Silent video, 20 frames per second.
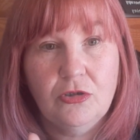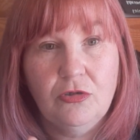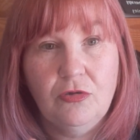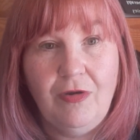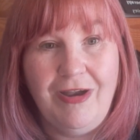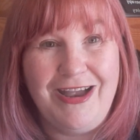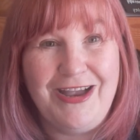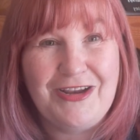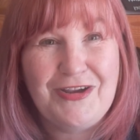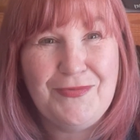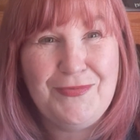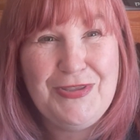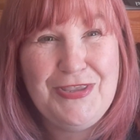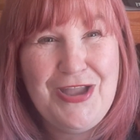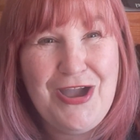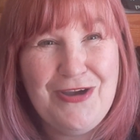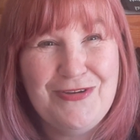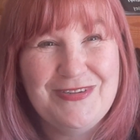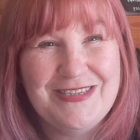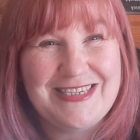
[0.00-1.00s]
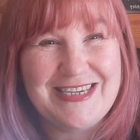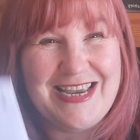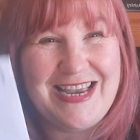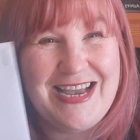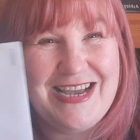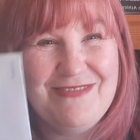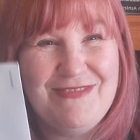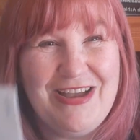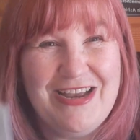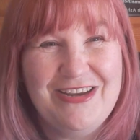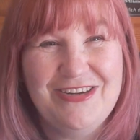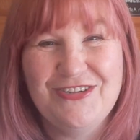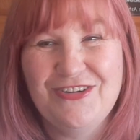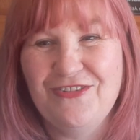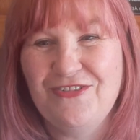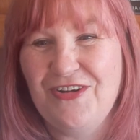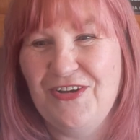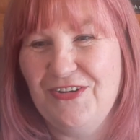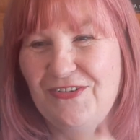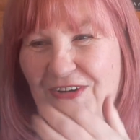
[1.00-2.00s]
right, I've got my notes here, make sure
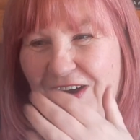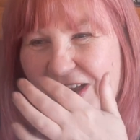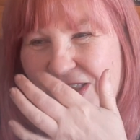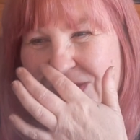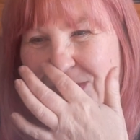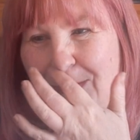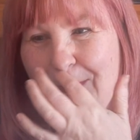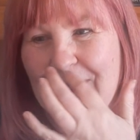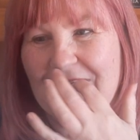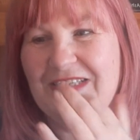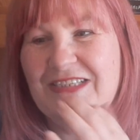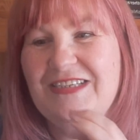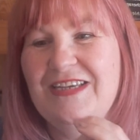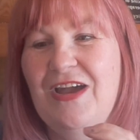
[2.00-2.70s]
I've got the right numbers.